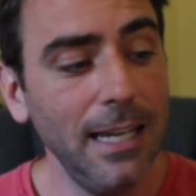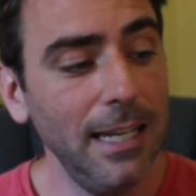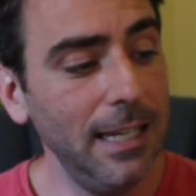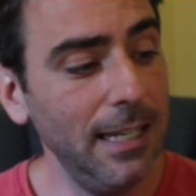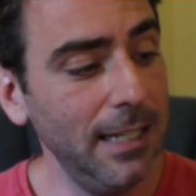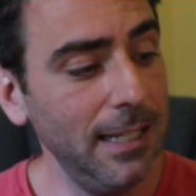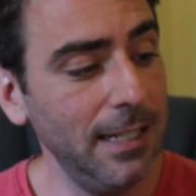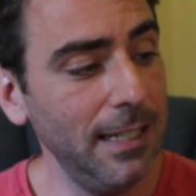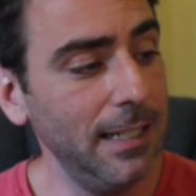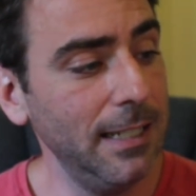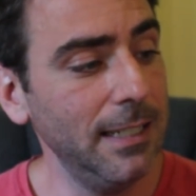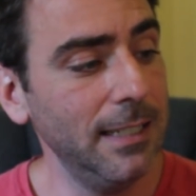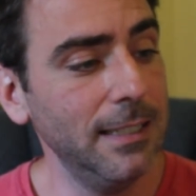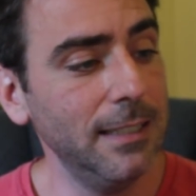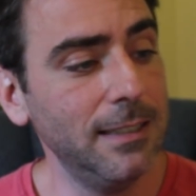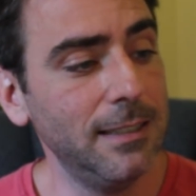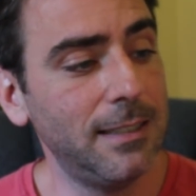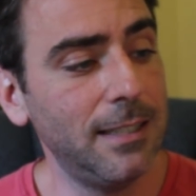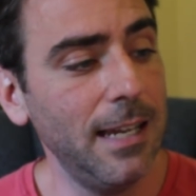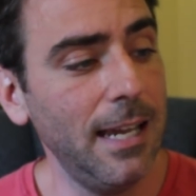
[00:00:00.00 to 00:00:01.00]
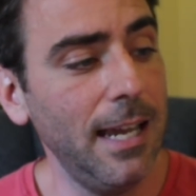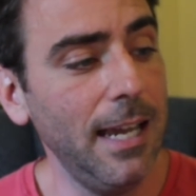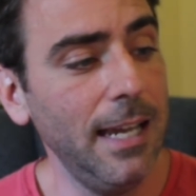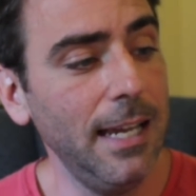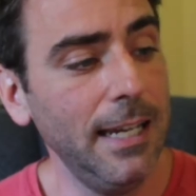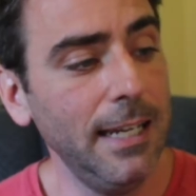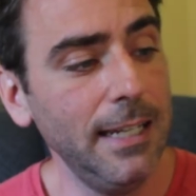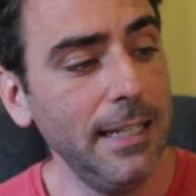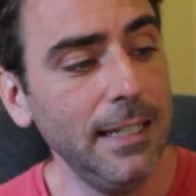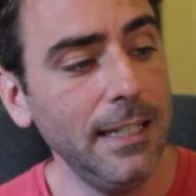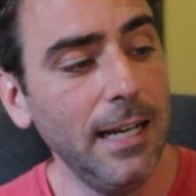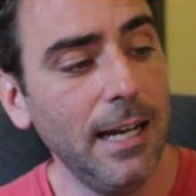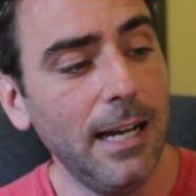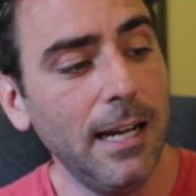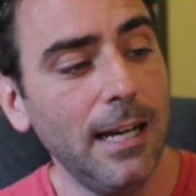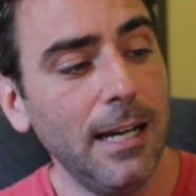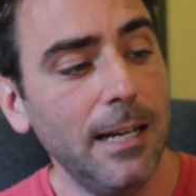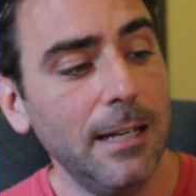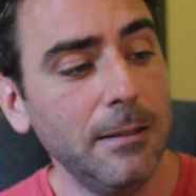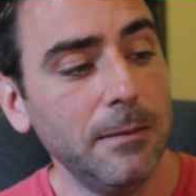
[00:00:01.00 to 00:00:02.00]
It is
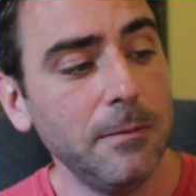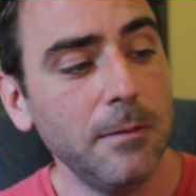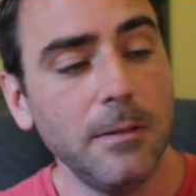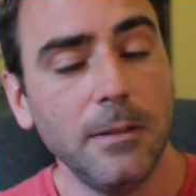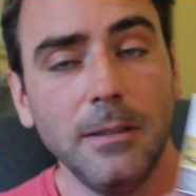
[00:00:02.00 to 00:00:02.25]
a